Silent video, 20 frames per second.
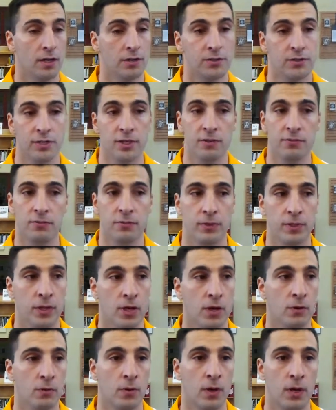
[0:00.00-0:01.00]
Steve, you
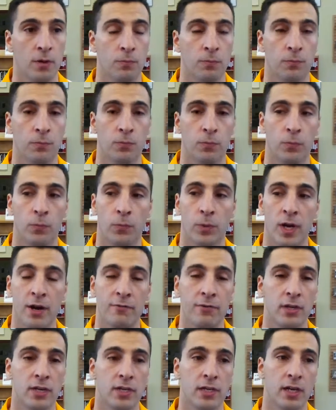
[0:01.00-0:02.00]
know,
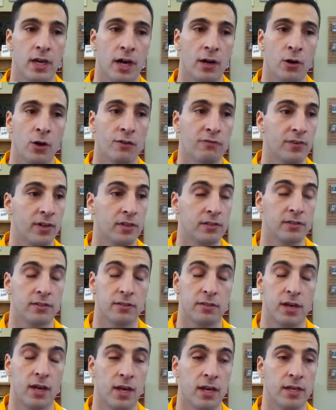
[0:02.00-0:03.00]
whenever he, on
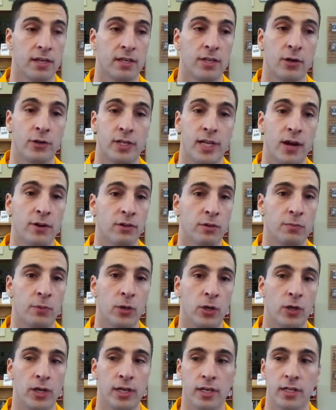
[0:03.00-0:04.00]
offense, you know, he carried the
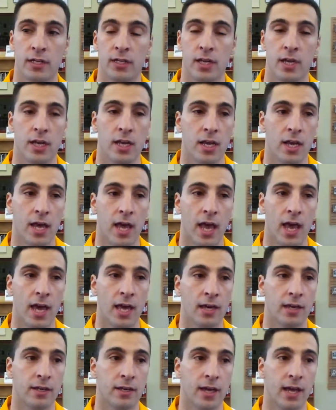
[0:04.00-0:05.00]
ball
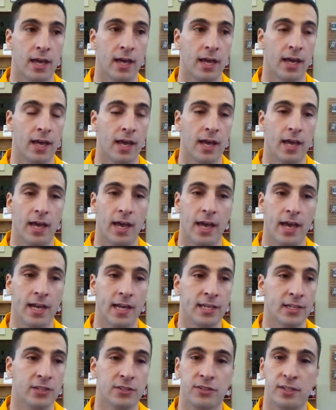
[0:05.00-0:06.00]
and
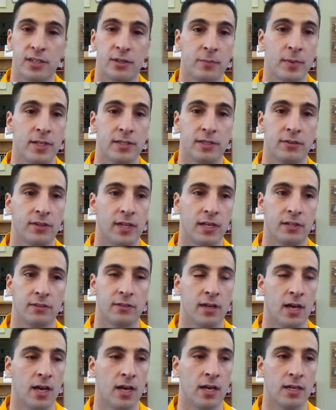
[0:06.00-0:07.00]
he just did amazing
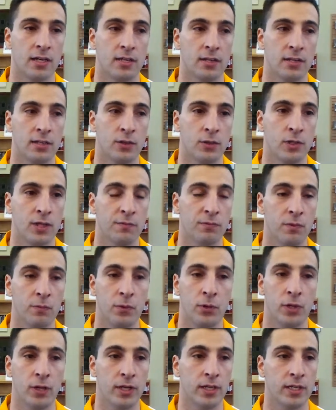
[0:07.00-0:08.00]
things. You know, you give him the
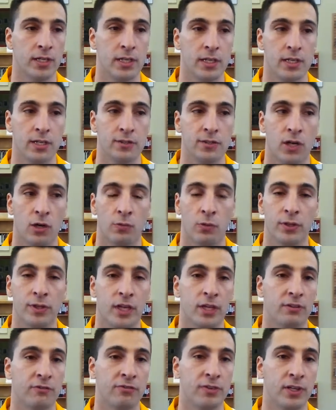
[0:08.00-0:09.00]
ball and he's going to run
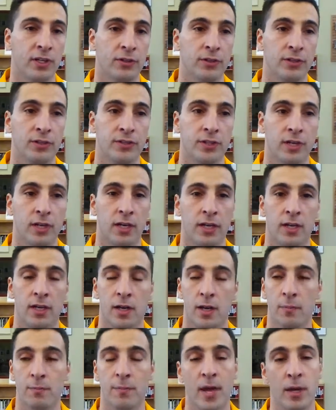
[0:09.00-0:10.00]
down the field. He's going to
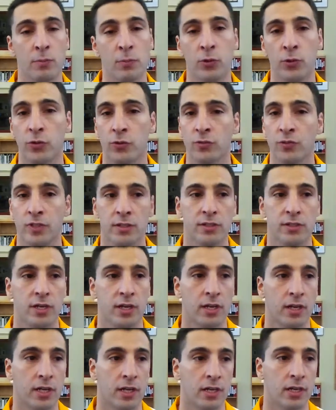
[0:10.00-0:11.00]
make moves. He's
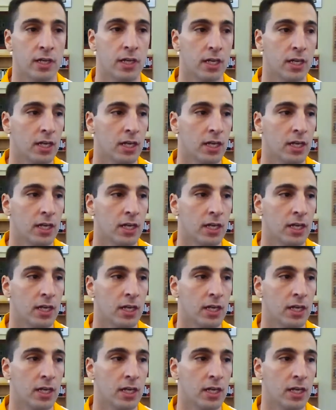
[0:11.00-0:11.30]
going to,